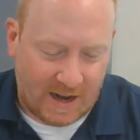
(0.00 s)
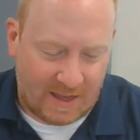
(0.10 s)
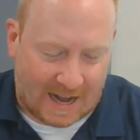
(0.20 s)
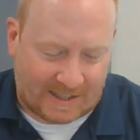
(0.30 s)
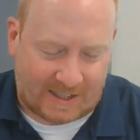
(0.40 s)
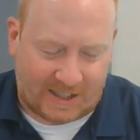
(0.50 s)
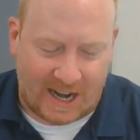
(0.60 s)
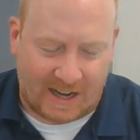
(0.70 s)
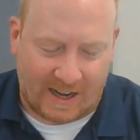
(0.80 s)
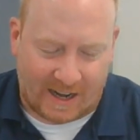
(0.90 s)
That's
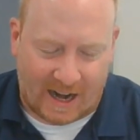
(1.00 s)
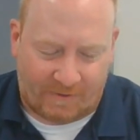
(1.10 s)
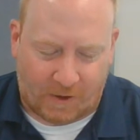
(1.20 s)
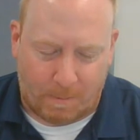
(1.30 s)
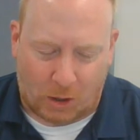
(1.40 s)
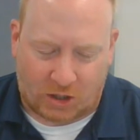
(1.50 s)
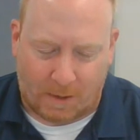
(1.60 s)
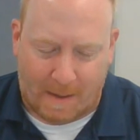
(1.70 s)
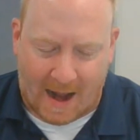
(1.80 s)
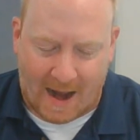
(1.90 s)
tingling enough for mortal
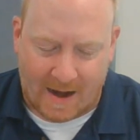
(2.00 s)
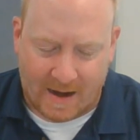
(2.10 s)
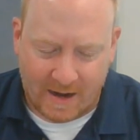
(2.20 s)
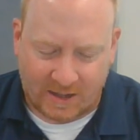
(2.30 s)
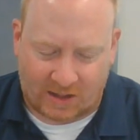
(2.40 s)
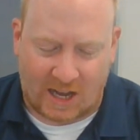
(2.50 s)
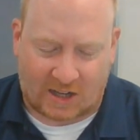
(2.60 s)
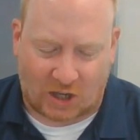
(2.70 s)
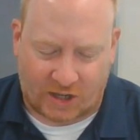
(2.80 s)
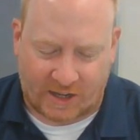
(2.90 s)
man. To
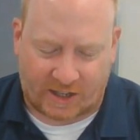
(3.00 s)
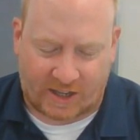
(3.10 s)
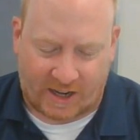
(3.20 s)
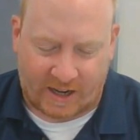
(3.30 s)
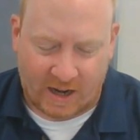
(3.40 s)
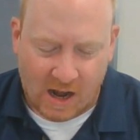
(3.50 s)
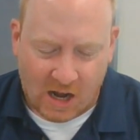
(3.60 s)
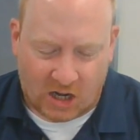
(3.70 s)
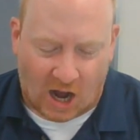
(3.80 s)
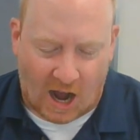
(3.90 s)
think's audacity.
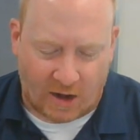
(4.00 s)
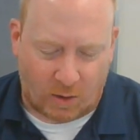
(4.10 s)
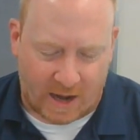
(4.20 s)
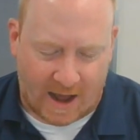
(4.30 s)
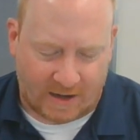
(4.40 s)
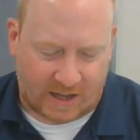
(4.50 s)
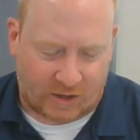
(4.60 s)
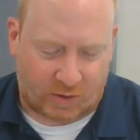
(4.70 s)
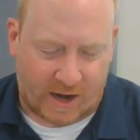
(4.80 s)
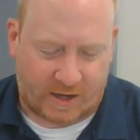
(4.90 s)
God only has
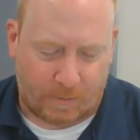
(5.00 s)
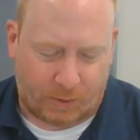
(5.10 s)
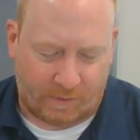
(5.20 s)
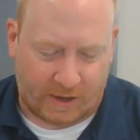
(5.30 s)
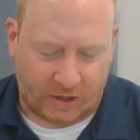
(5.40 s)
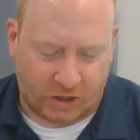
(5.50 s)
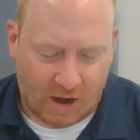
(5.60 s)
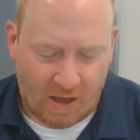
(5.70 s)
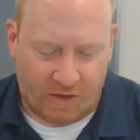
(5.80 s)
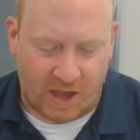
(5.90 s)
that right and privilege.
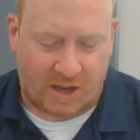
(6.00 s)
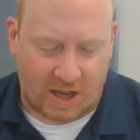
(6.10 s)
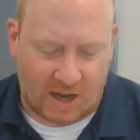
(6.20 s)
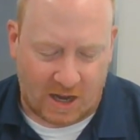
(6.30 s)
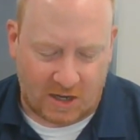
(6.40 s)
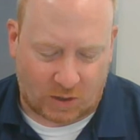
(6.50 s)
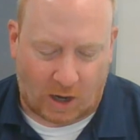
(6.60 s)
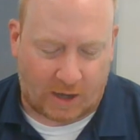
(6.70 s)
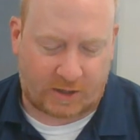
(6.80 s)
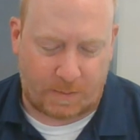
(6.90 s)
Thinking is, or
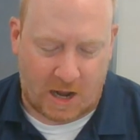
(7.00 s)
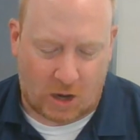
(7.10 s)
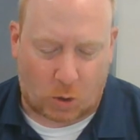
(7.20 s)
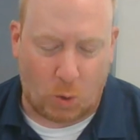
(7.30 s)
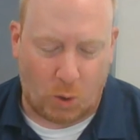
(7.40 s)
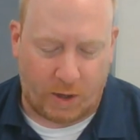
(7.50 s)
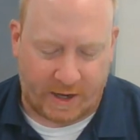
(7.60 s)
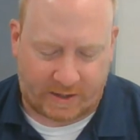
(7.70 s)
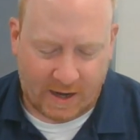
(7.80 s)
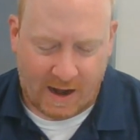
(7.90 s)
ought to be, a
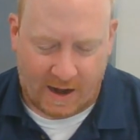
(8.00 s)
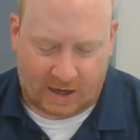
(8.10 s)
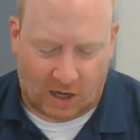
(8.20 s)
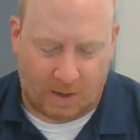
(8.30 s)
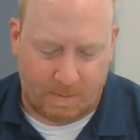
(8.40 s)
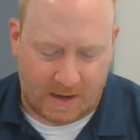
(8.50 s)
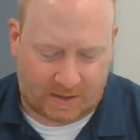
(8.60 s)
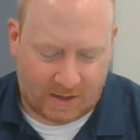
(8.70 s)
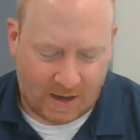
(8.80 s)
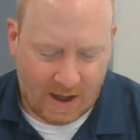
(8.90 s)
coolness and a
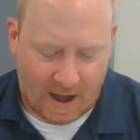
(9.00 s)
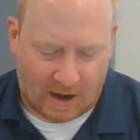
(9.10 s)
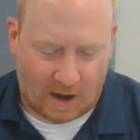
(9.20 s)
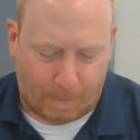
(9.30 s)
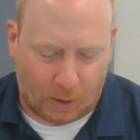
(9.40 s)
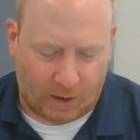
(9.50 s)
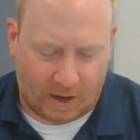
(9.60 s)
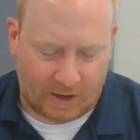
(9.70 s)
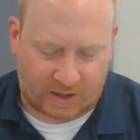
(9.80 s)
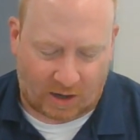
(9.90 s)
calmness, and our poor
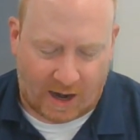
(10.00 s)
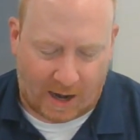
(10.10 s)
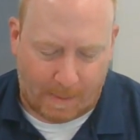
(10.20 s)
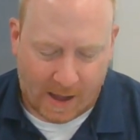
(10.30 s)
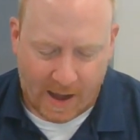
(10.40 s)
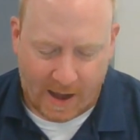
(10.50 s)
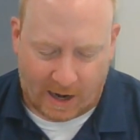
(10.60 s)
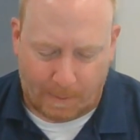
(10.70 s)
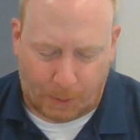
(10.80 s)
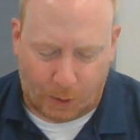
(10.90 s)
hearts throb, and
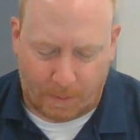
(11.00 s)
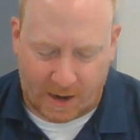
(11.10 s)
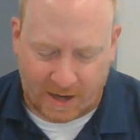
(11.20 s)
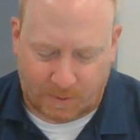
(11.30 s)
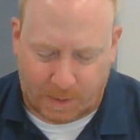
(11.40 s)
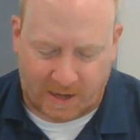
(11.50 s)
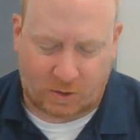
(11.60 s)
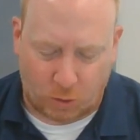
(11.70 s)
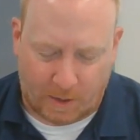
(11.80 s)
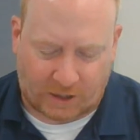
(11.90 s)
our poor brains
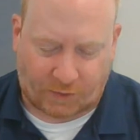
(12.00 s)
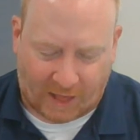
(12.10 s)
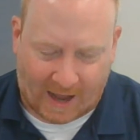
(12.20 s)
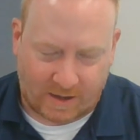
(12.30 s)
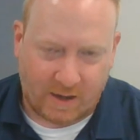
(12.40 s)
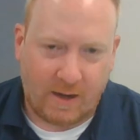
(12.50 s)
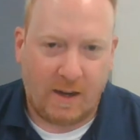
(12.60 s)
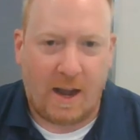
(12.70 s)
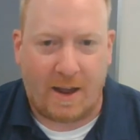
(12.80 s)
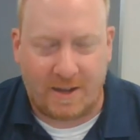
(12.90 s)
beat too much for that."
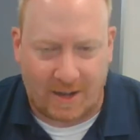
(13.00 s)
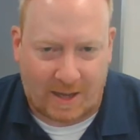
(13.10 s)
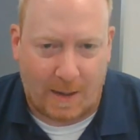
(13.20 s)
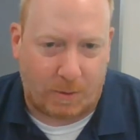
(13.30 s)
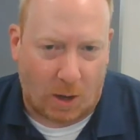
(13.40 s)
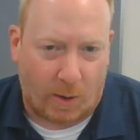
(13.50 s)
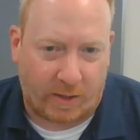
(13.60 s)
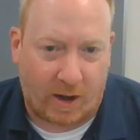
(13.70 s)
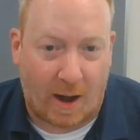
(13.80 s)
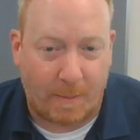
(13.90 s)
And he's going to keep
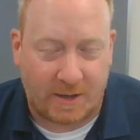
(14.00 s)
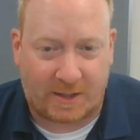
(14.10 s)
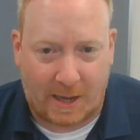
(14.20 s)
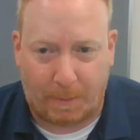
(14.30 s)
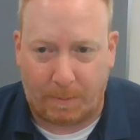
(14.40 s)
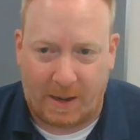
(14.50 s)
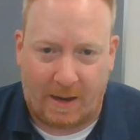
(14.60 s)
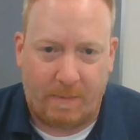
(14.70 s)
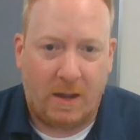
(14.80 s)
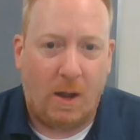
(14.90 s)
going there. I'm going to skip a bit.